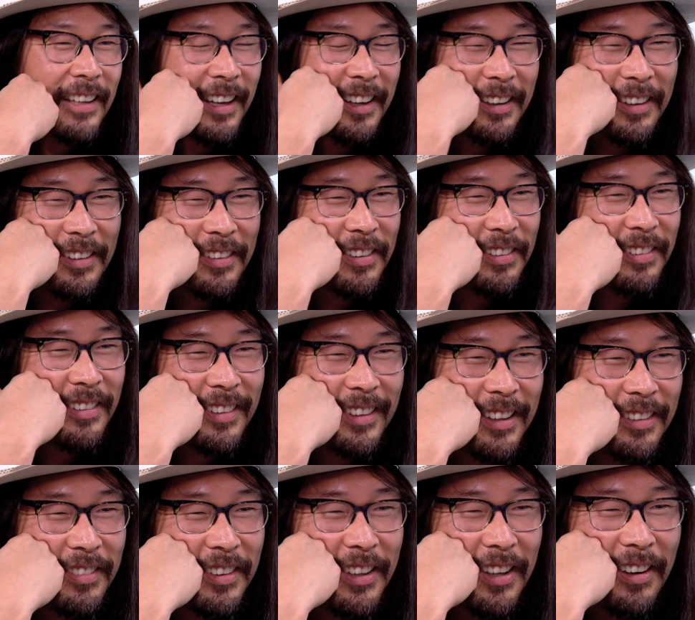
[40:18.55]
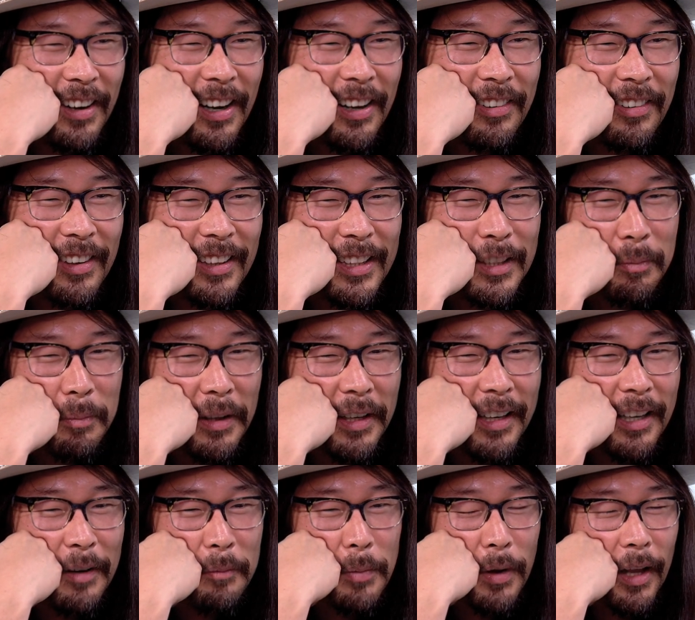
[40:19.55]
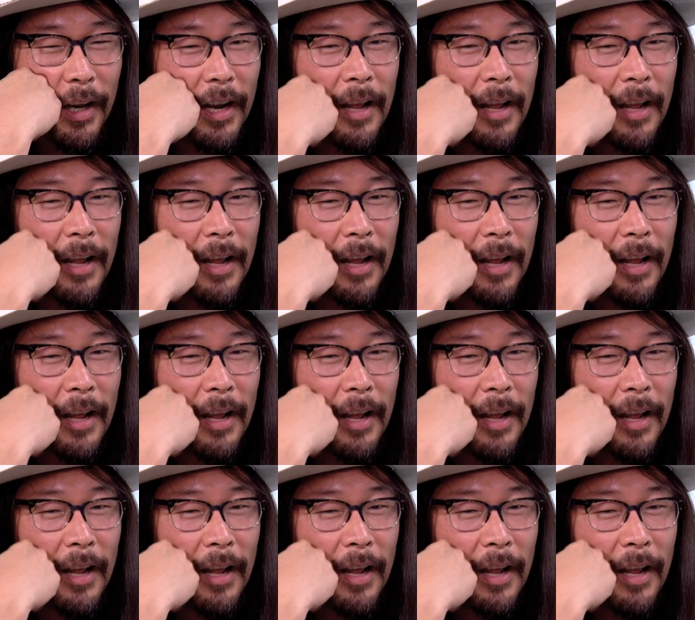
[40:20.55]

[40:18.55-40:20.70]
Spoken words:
I don't even know how to explain it, but